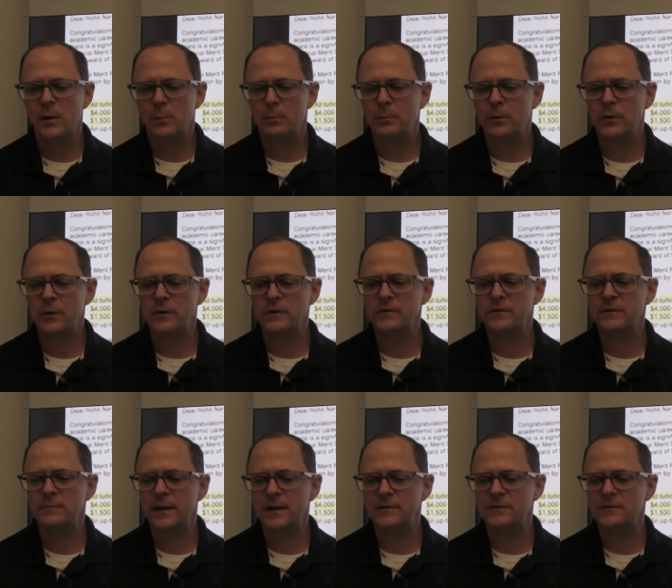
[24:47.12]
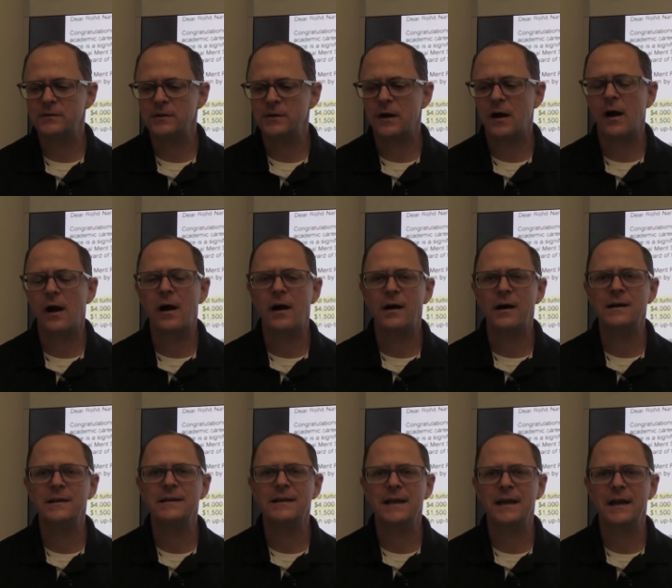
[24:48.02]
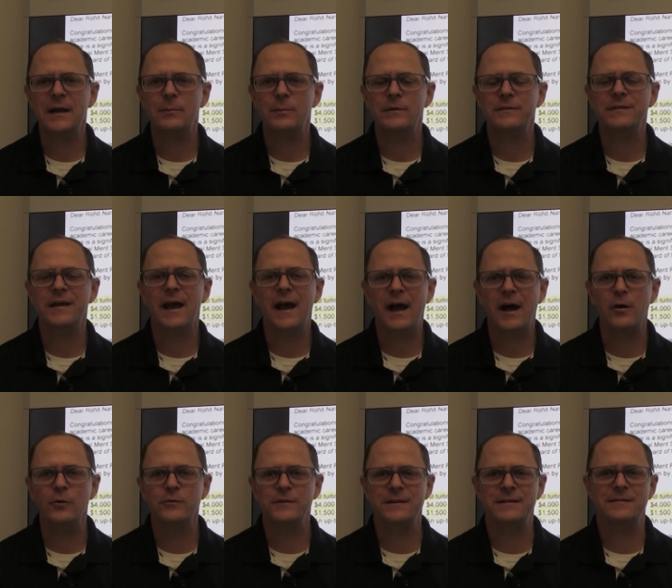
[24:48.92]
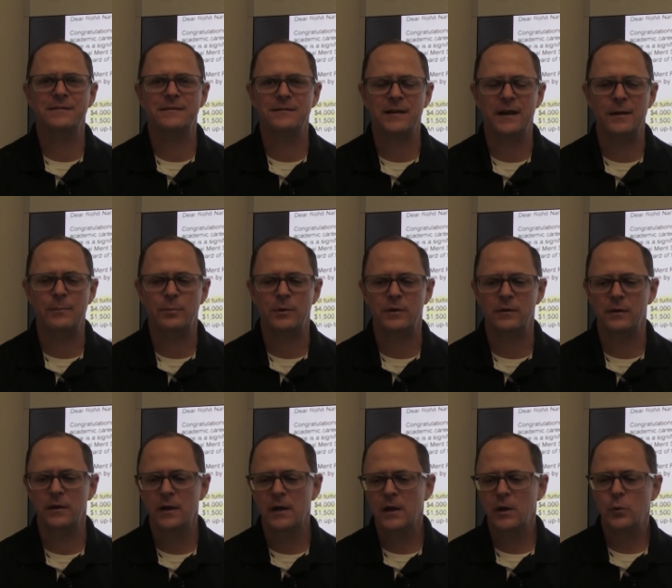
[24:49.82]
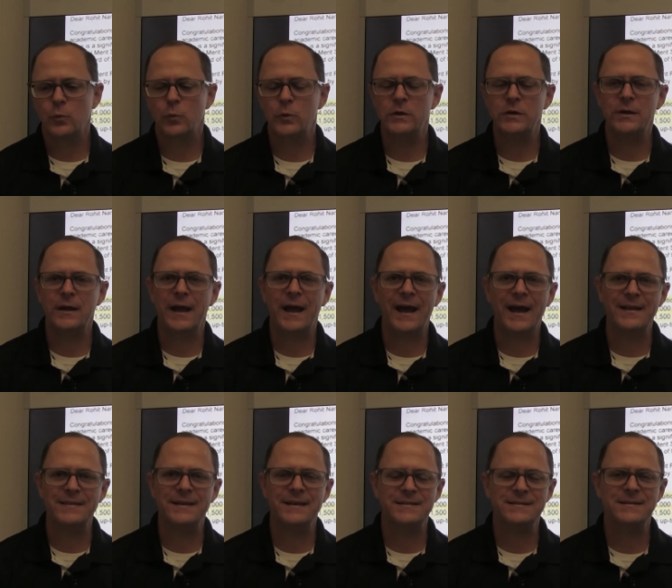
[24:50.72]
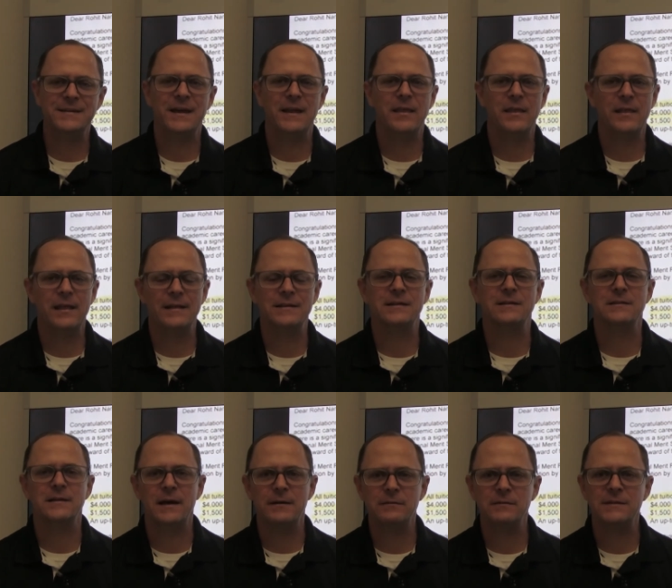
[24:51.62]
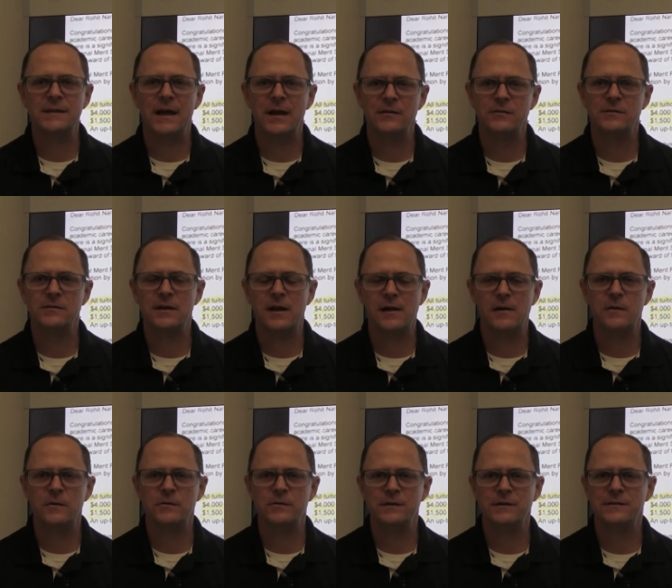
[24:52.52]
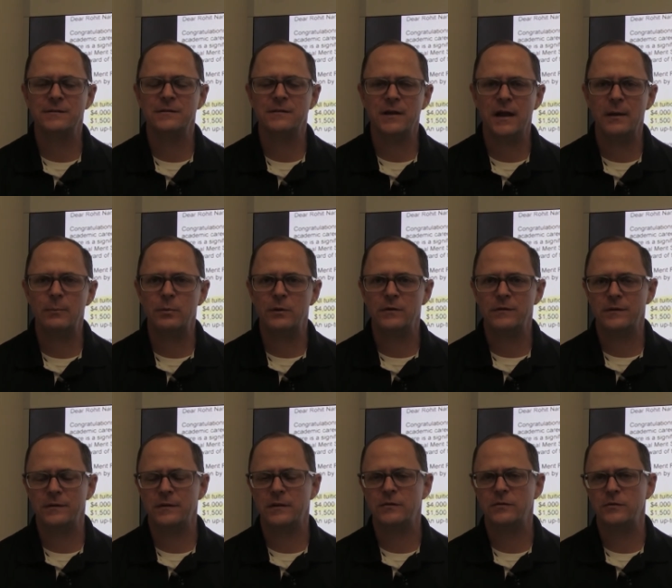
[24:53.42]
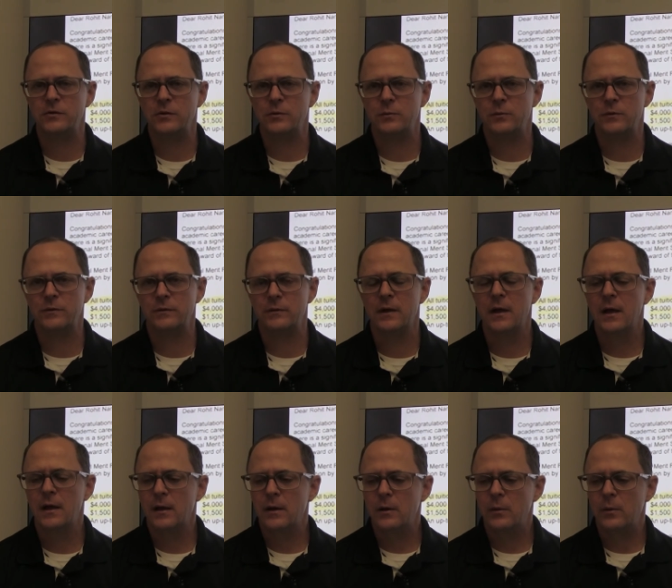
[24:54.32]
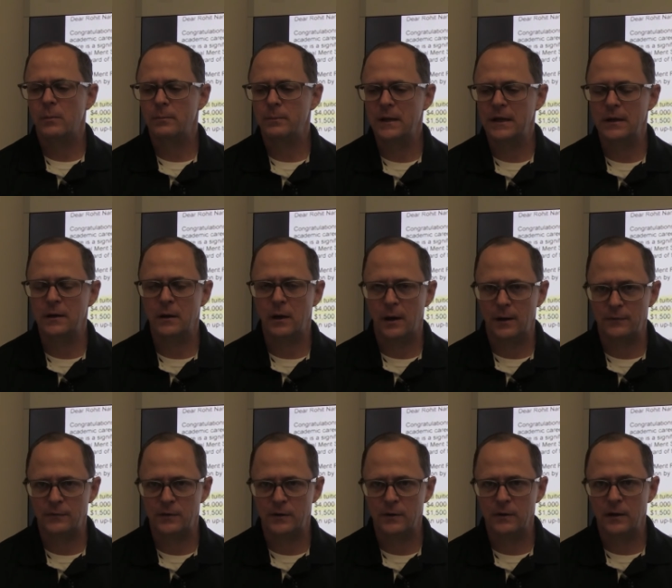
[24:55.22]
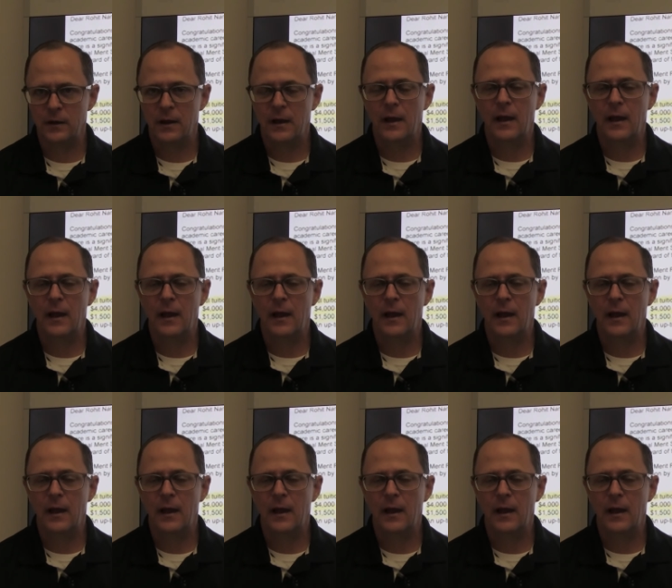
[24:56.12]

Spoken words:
per semester on-campus housing stipend. When you add that together, that's $11,000 in stipends that this student was being offered.